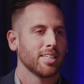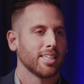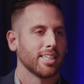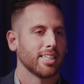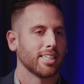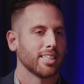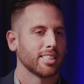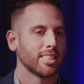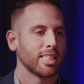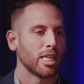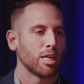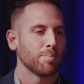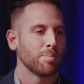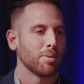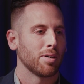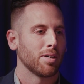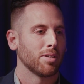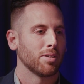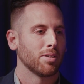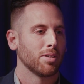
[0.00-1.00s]
here in
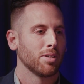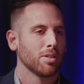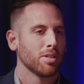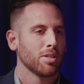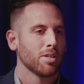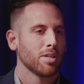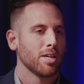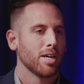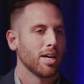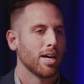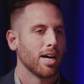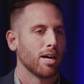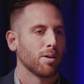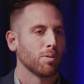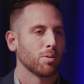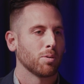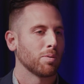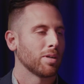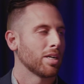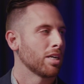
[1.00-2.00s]
Tampa, and
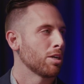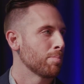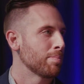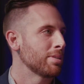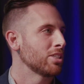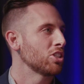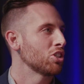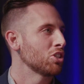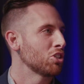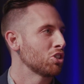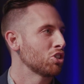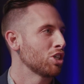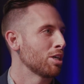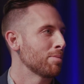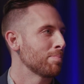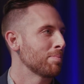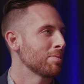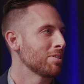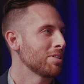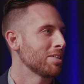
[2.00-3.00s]
we went on a missions
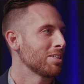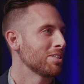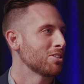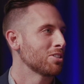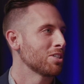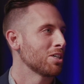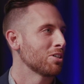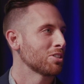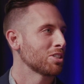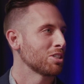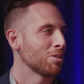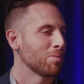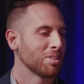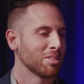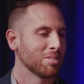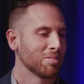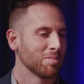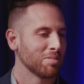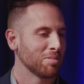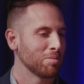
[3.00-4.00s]
trip. And so
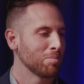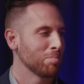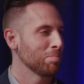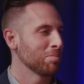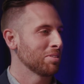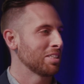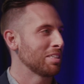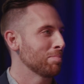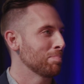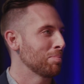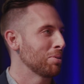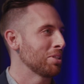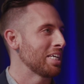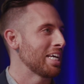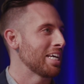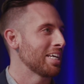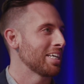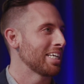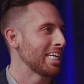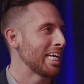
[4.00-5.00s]
someone put the
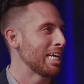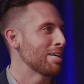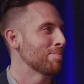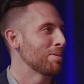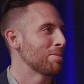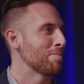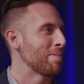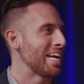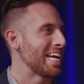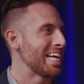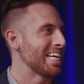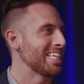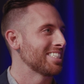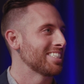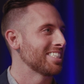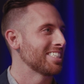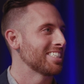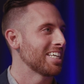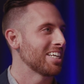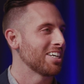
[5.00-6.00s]
camera in my hands,
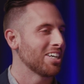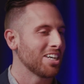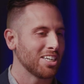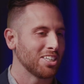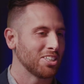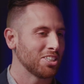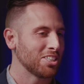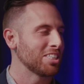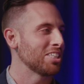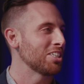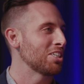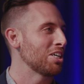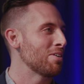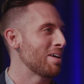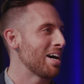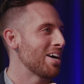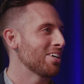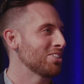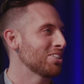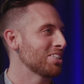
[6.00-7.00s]
and they said, all right, you're going to go
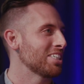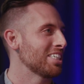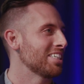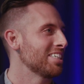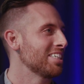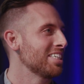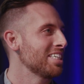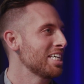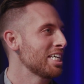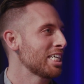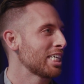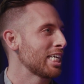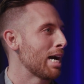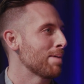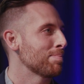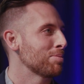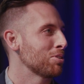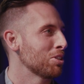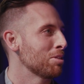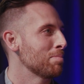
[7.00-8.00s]
out and you're going to
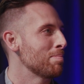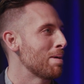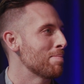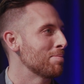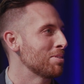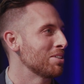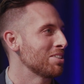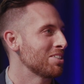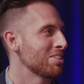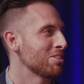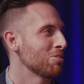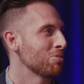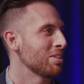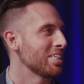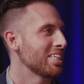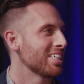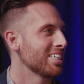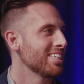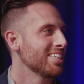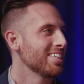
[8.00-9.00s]
capture the memories of the
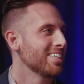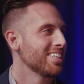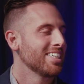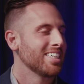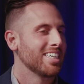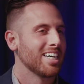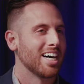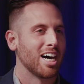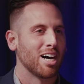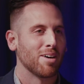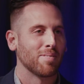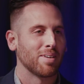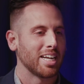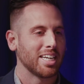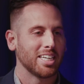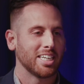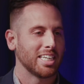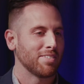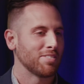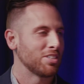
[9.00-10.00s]
week. And I
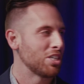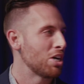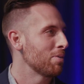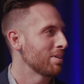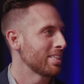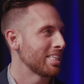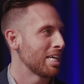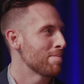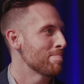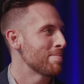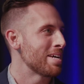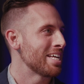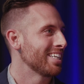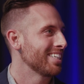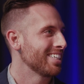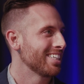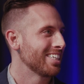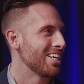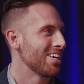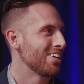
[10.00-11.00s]
didn't even know what that meant,
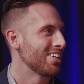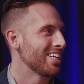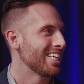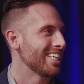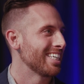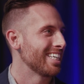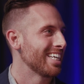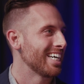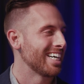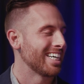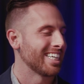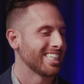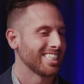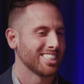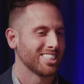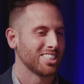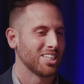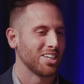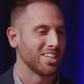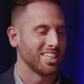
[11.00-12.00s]
and
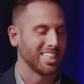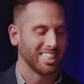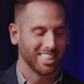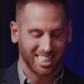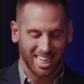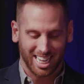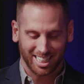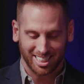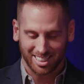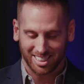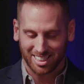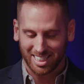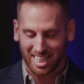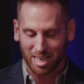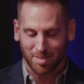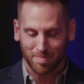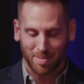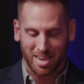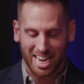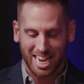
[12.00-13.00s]
so I got this
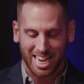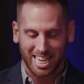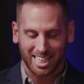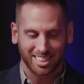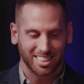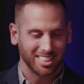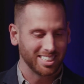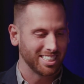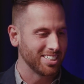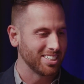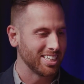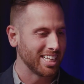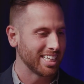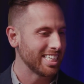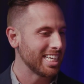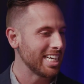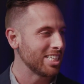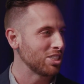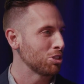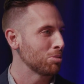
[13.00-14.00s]
thing in my hands, and they're like,
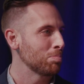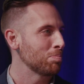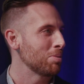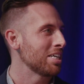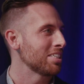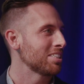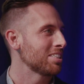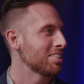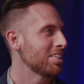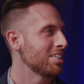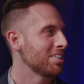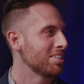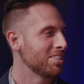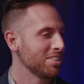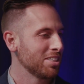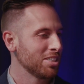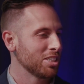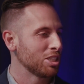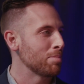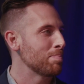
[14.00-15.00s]
yeah, just press the
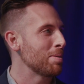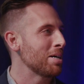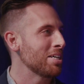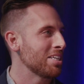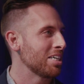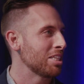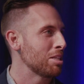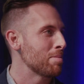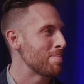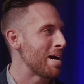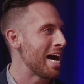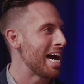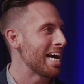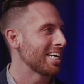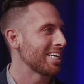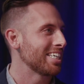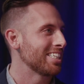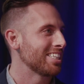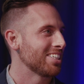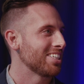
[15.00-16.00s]
button on the
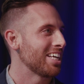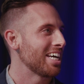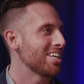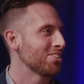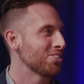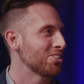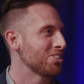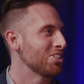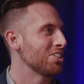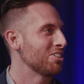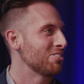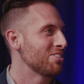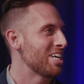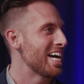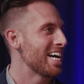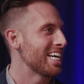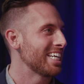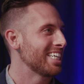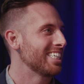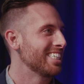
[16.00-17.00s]
back, and the light will turn
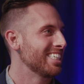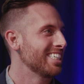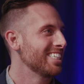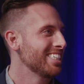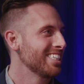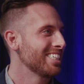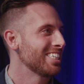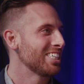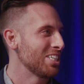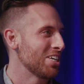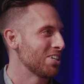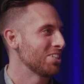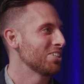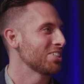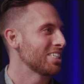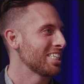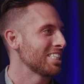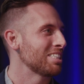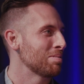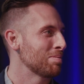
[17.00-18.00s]
red, and you'll
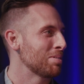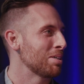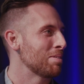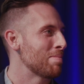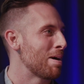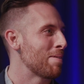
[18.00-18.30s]
get some good